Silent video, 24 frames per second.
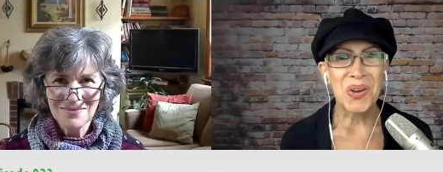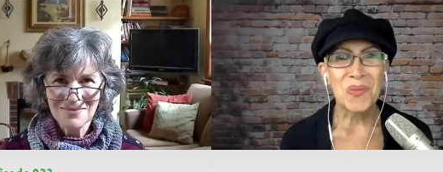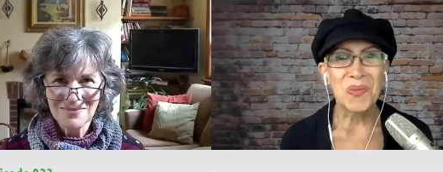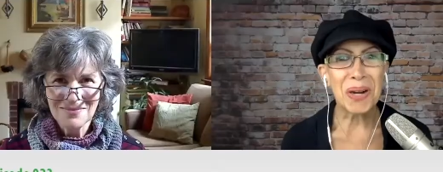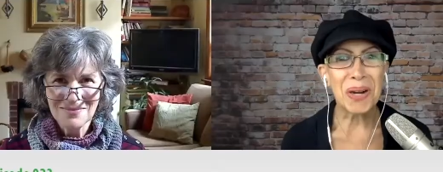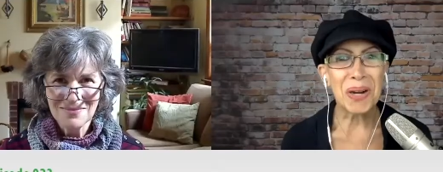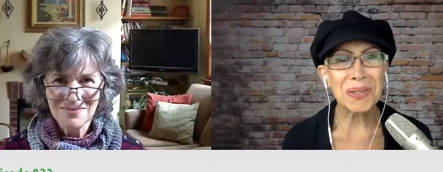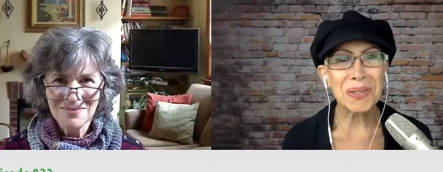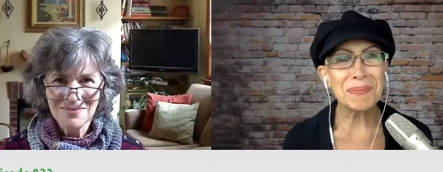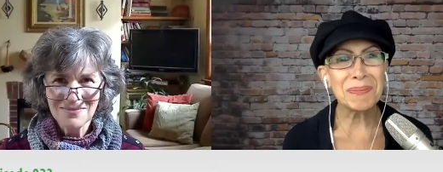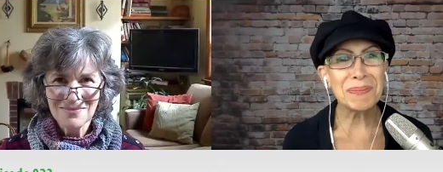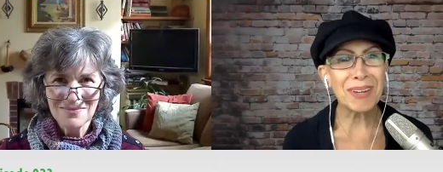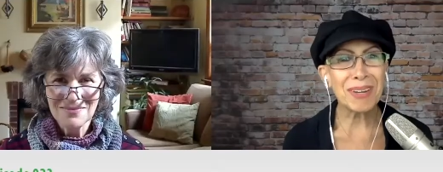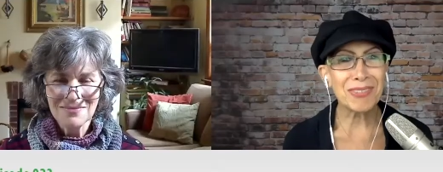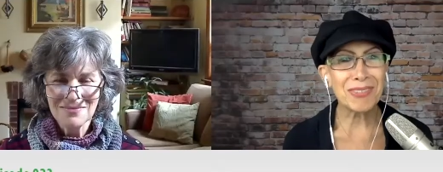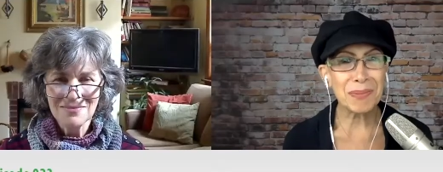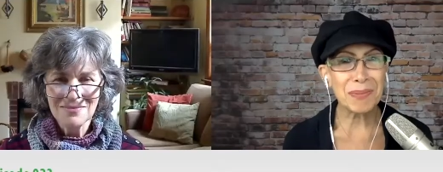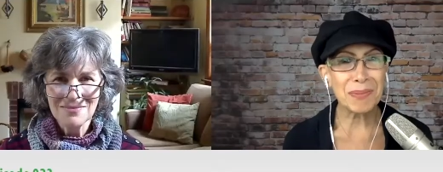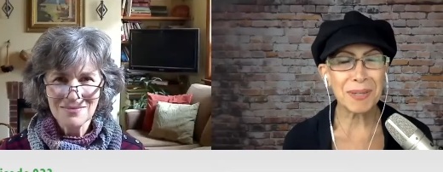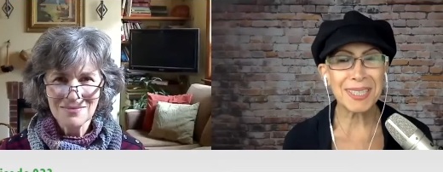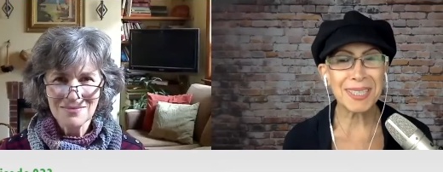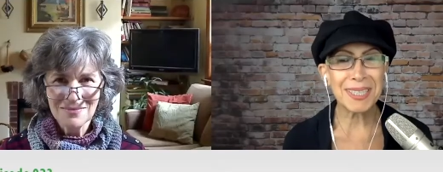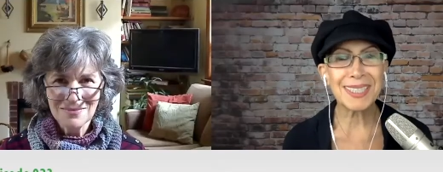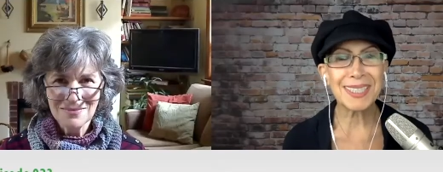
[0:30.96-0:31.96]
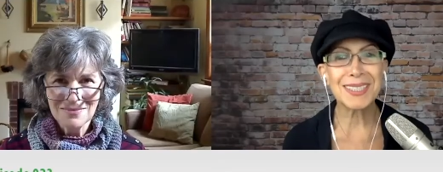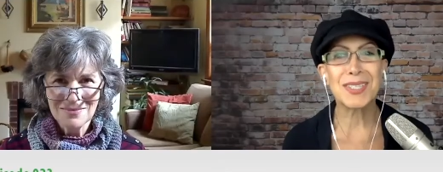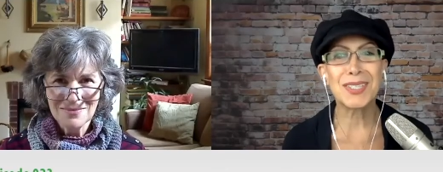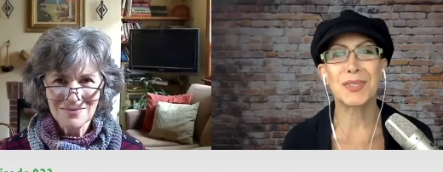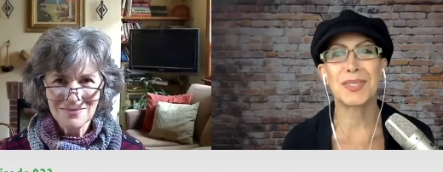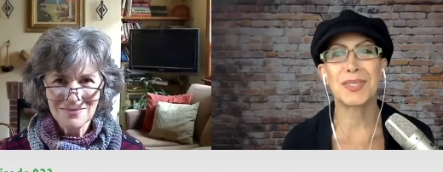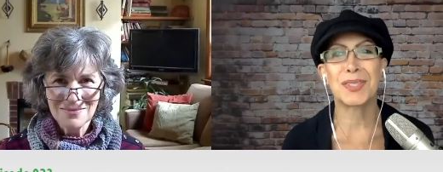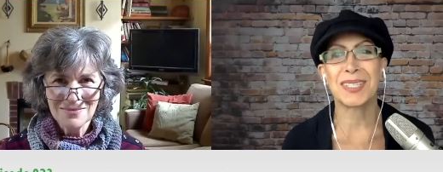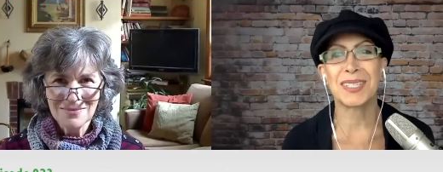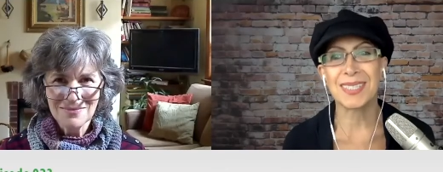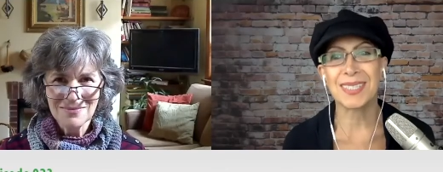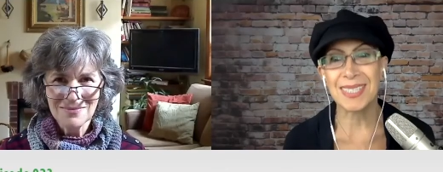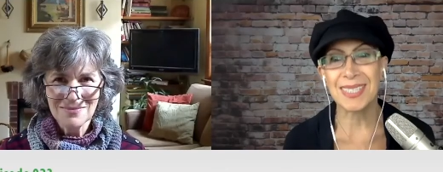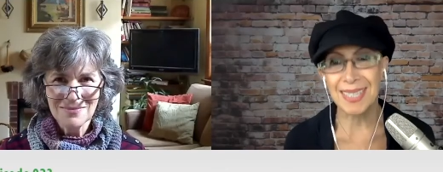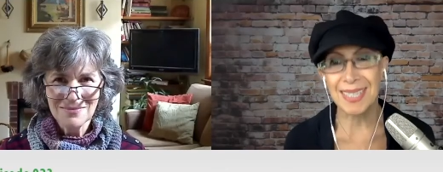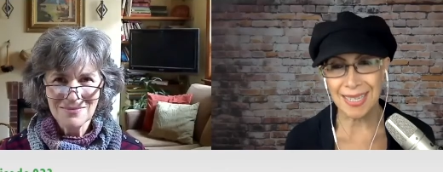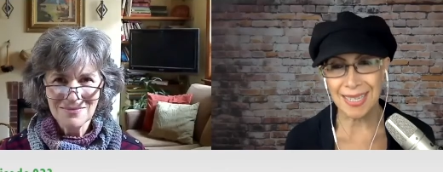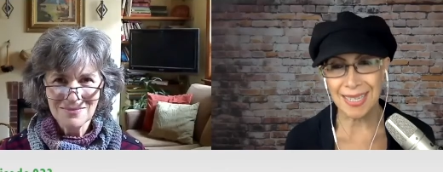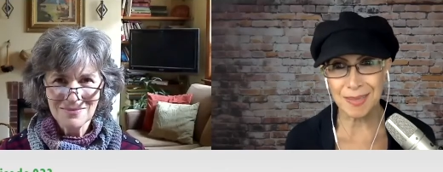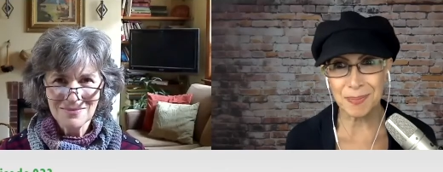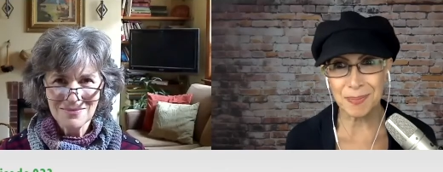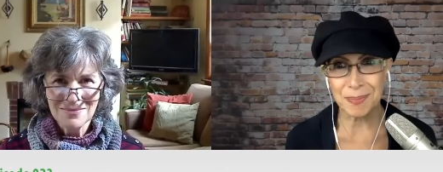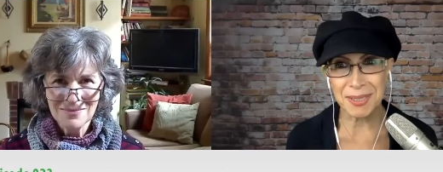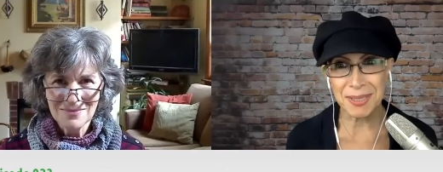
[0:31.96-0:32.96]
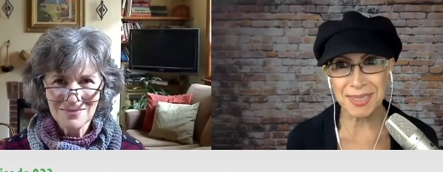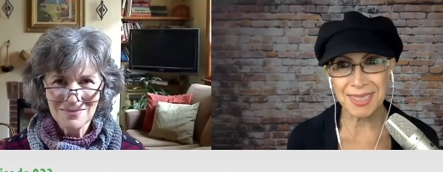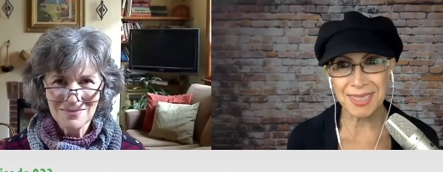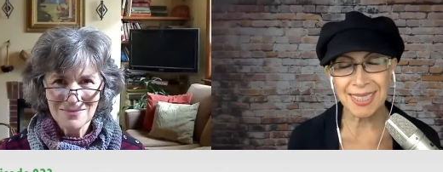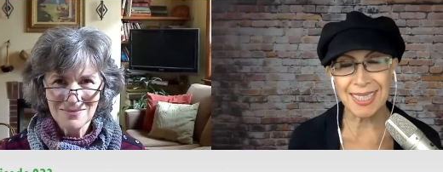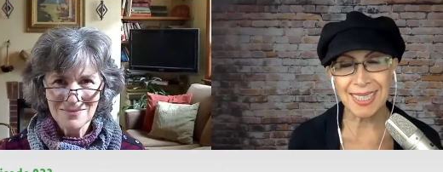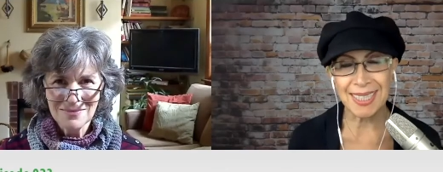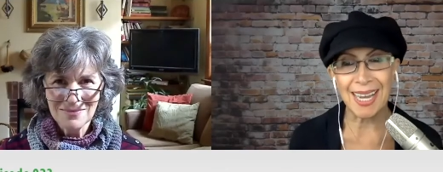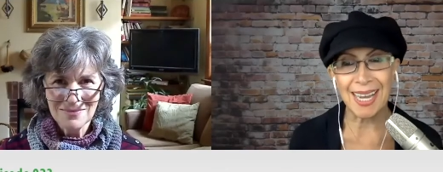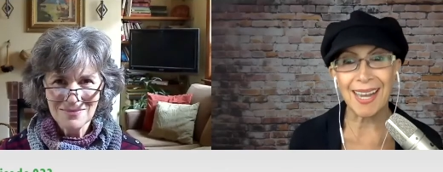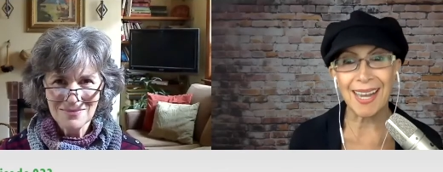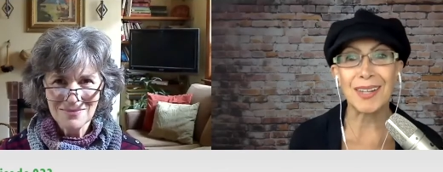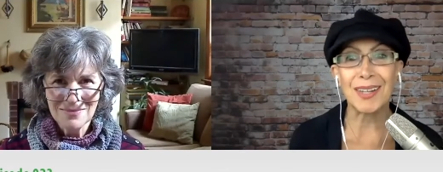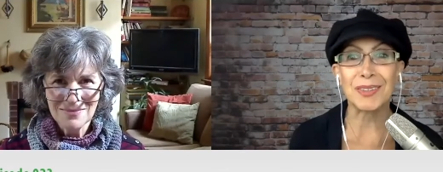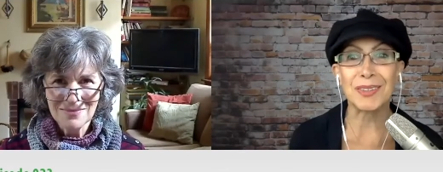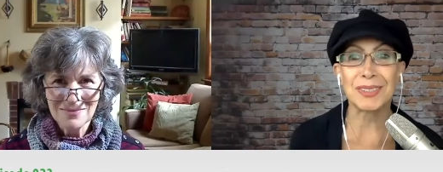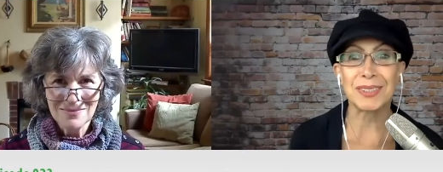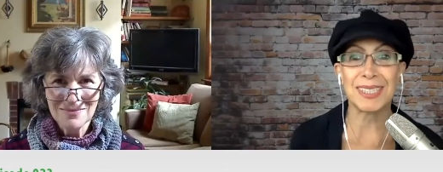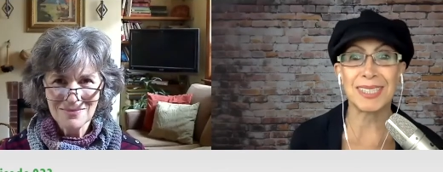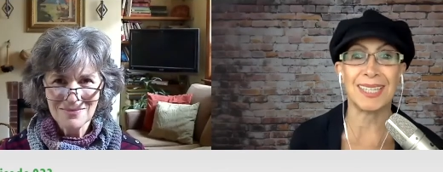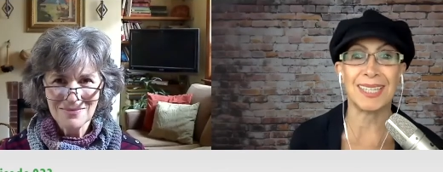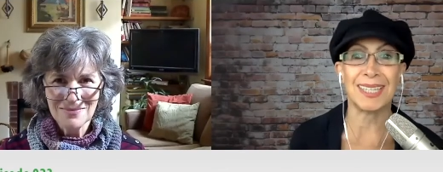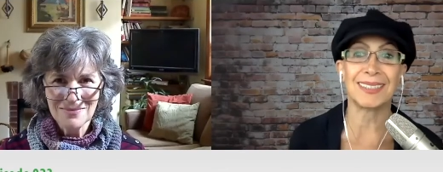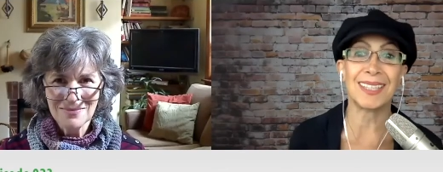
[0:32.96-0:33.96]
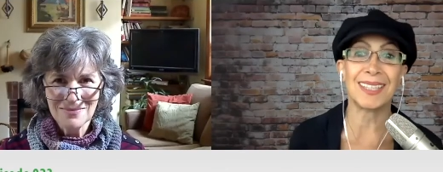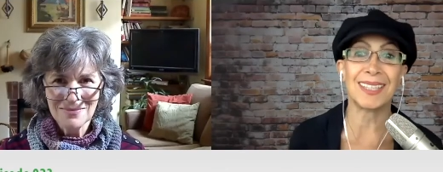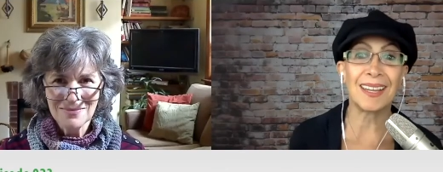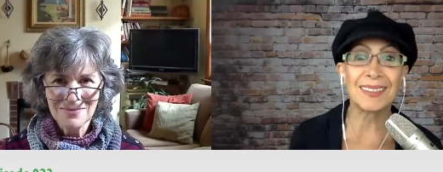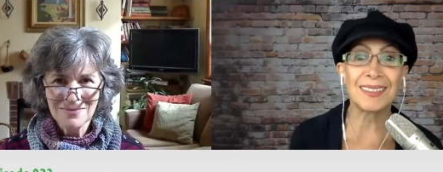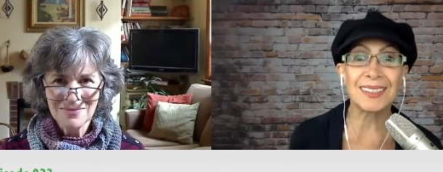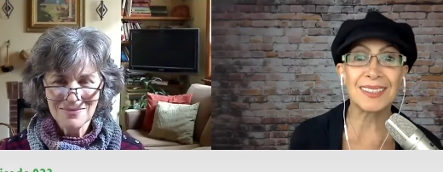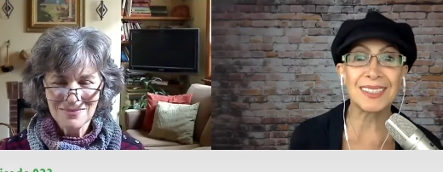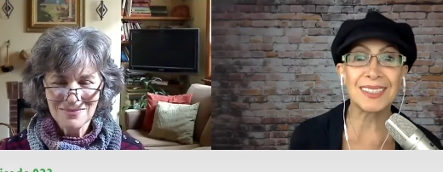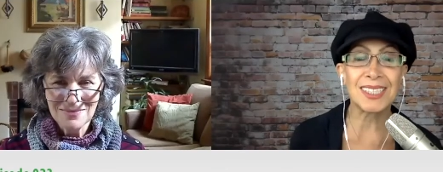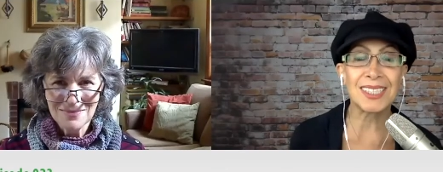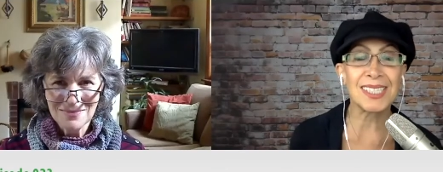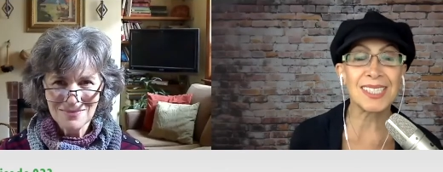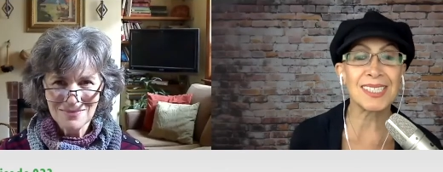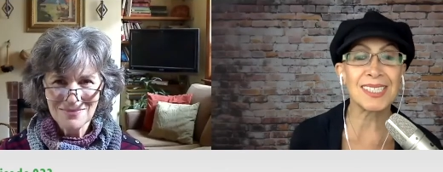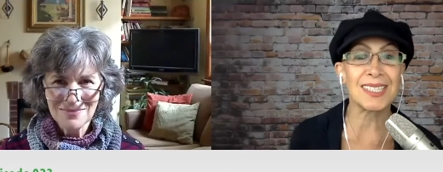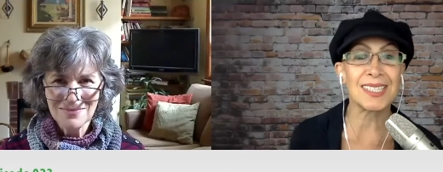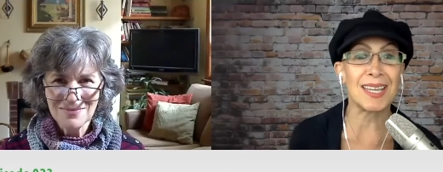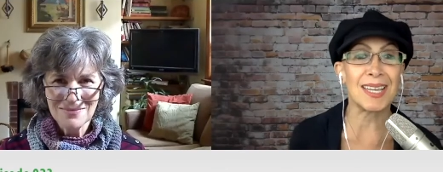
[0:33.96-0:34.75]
Speaker 1: Welcome, everybody, to Sustainability Now Technologies